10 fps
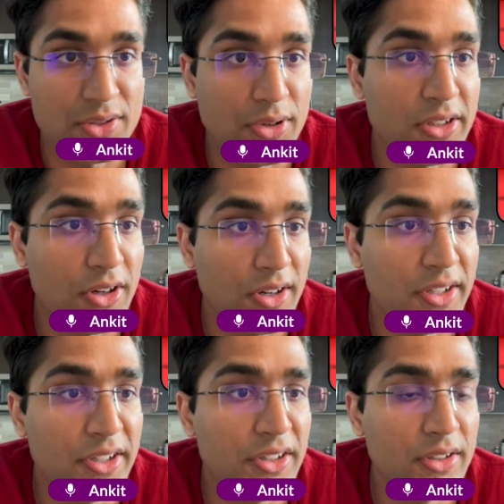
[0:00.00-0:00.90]
red card
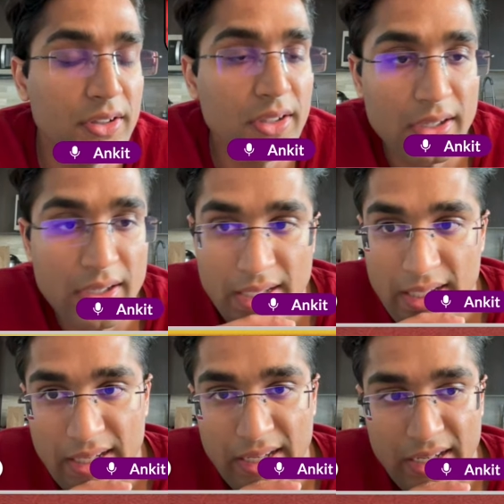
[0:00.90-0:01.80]
here.
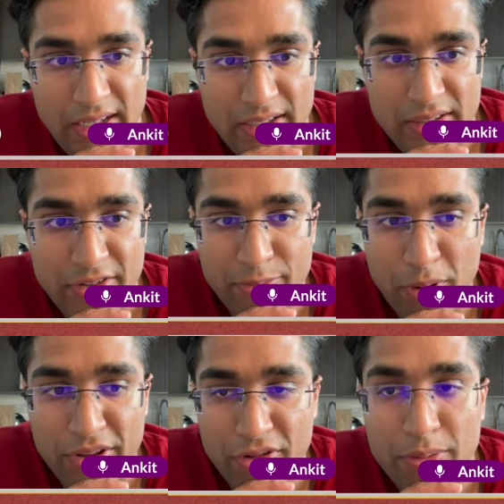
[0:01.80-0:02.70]
And if
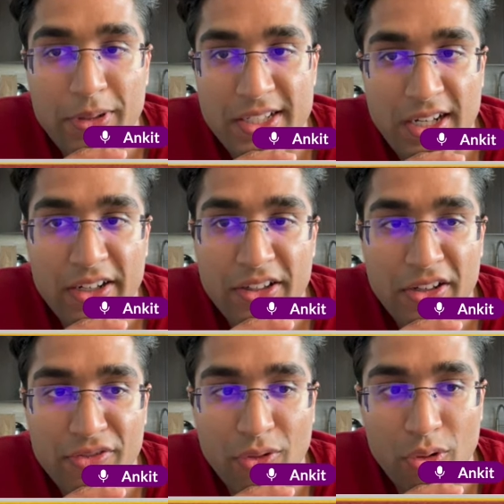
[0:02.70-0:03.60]
bot 3 plays higher than a
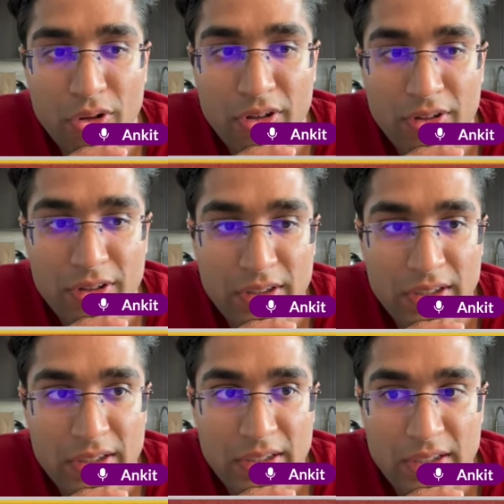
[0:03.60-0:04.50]
4,
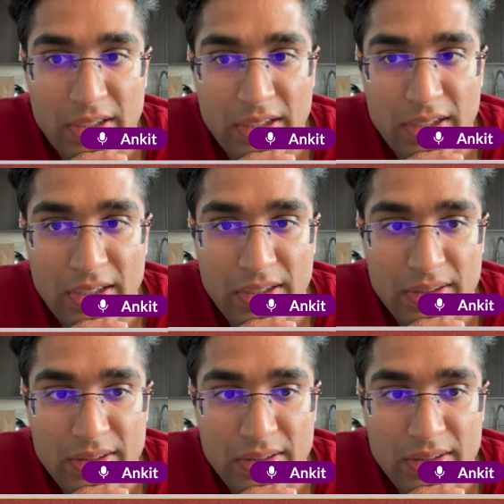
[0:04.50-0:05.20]
or